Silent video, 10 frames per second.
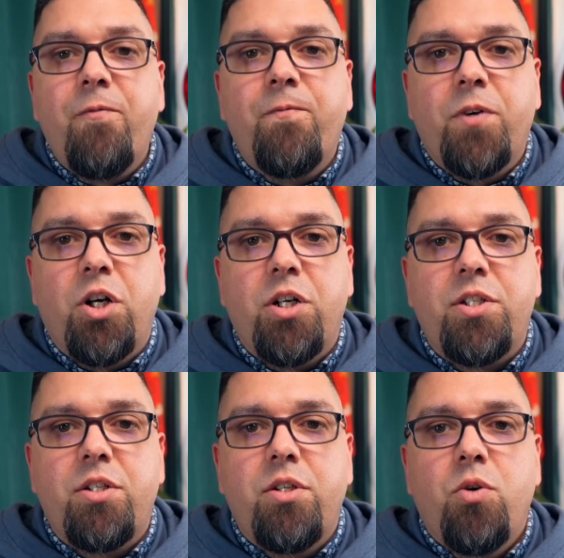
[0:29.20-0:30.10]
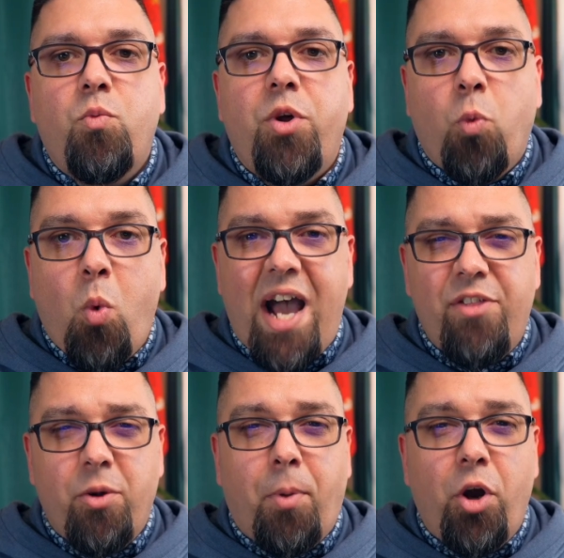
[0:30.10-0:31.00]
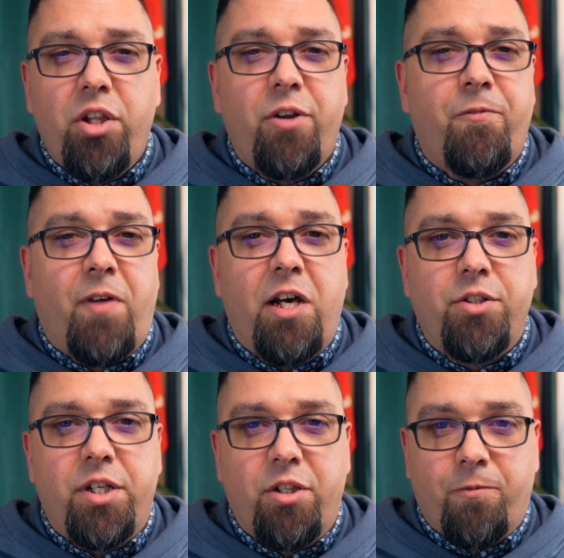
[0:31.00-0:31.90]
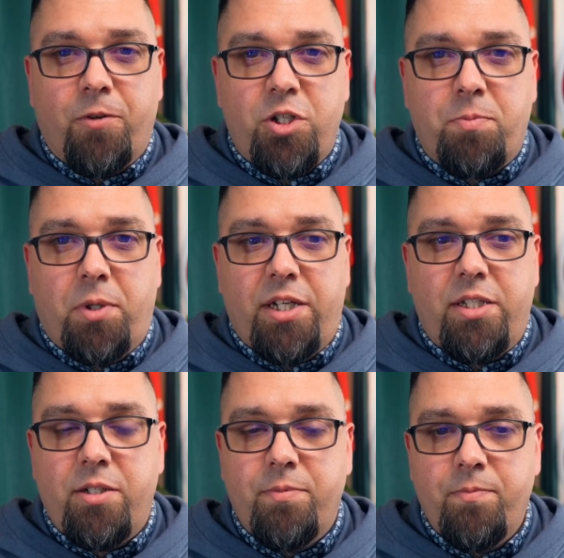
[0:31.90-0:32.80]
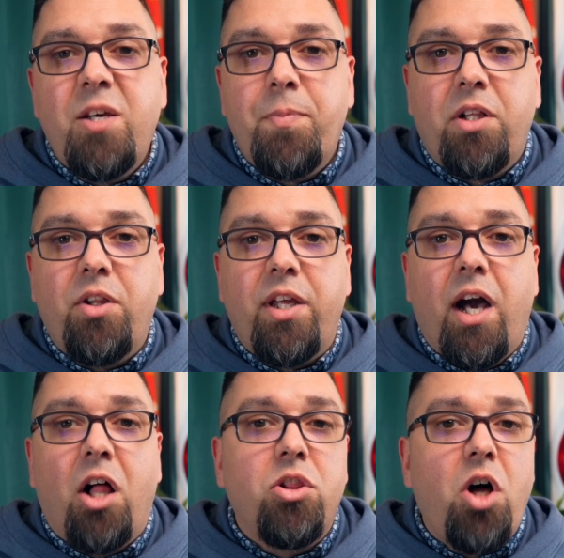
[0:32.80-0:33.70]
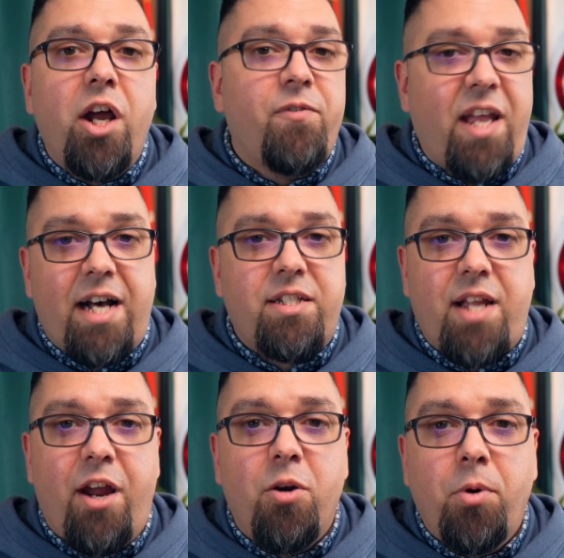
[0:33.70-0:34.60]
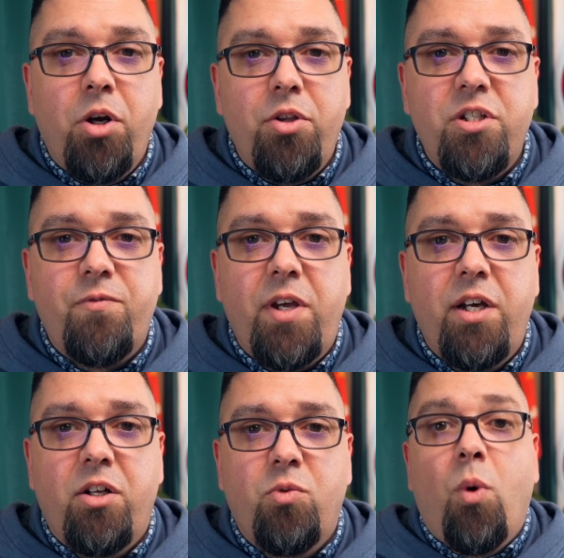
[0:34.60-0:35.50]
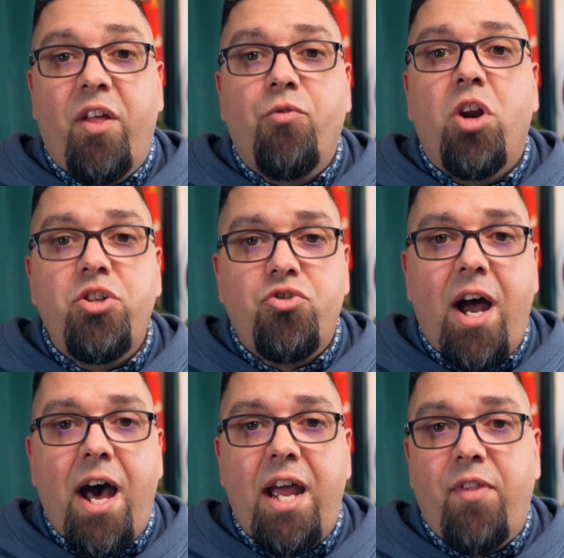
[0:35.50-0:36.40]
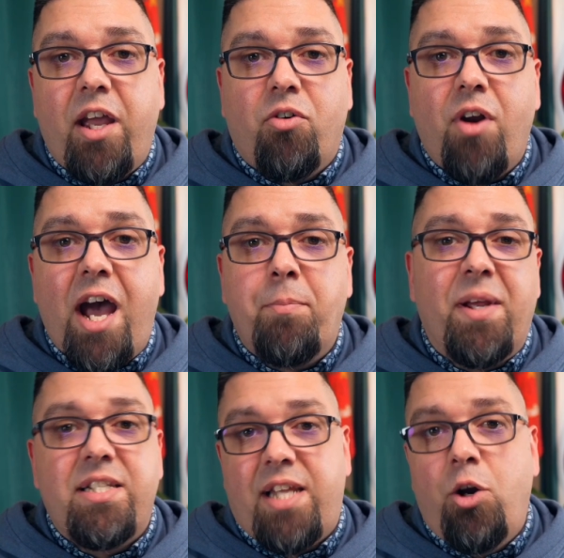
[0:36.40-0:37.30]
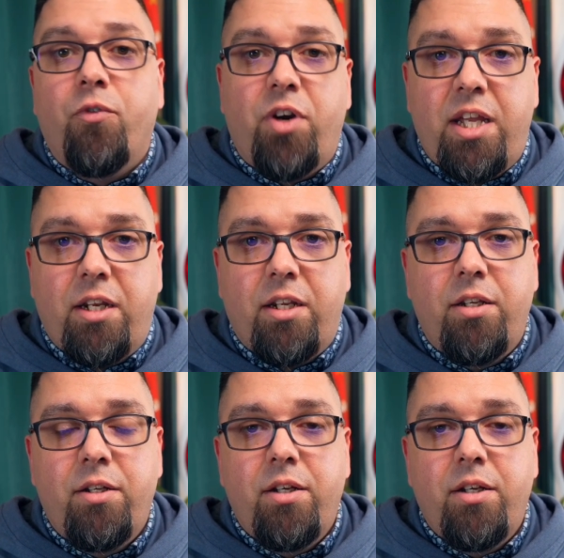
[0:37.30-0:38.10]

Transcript: first with why the boiler failed in the first place. Typically, a lot of cast iron boilers fail when they run dry and they crack because they overheated.